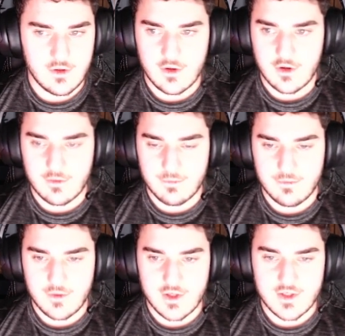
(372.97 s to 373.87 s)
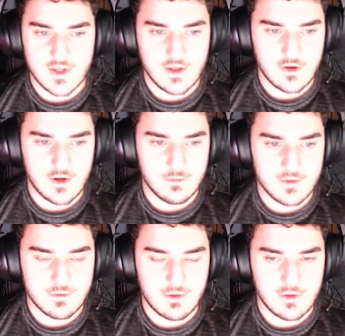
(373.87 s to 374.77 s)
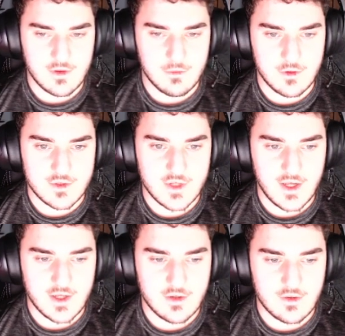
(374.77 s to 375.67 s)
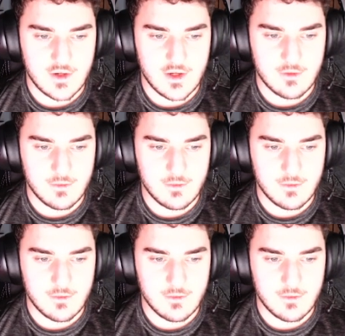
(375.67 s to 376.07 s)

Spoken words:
or that SellerAmp is probably the most accurate here,